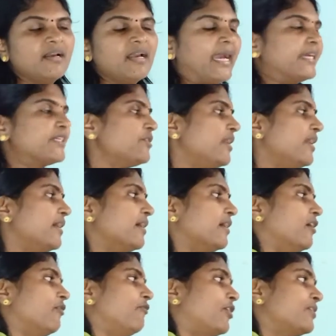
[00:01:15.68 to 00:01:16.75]
Actually,
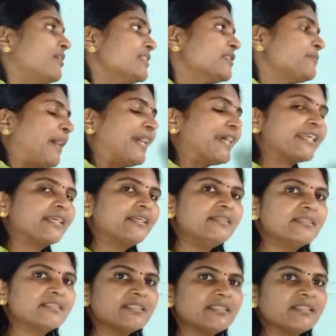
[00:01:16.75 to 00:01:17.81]
what are
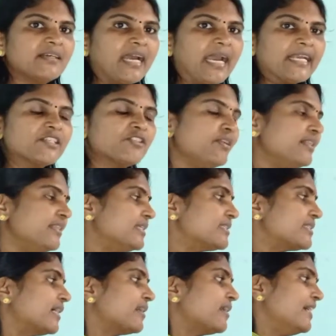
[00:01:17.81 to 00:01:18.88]
spiracles? Actually, these
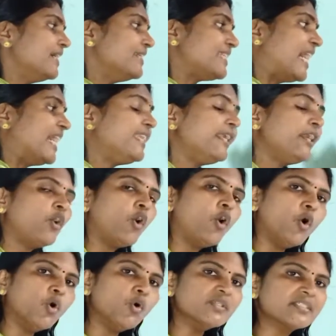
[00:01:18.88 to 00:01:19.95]
are tiny
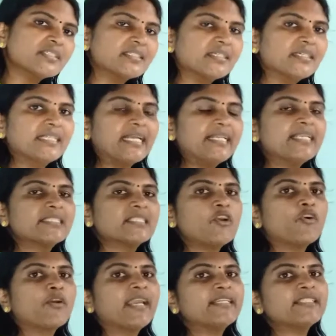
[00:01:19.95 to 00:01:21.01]
holes that is
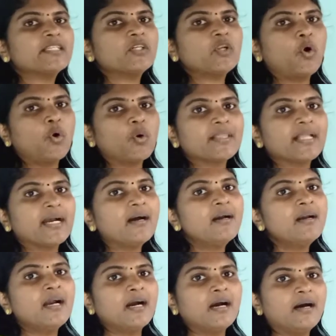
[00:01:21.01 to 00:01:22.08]
located on the
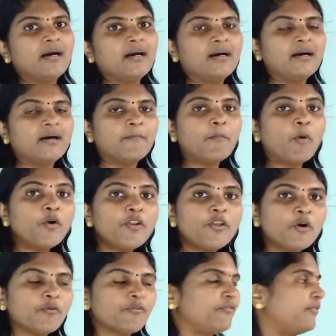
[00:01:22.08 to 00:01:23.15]
body
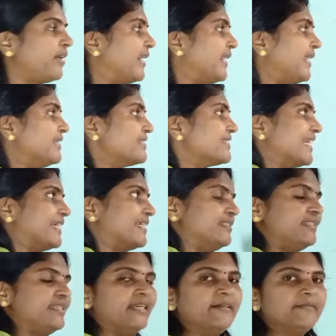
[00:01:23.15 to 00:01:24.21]
of an insect.